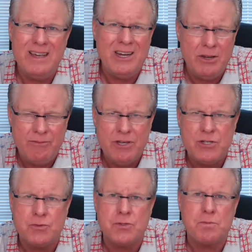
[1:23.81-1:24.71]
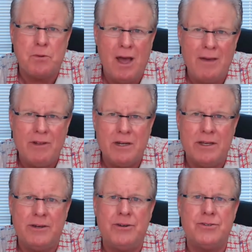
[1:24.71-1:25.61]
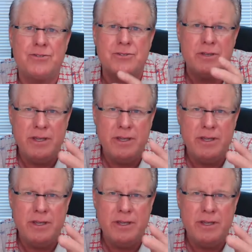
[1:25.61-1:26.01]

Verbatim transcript: individuals, private lenders,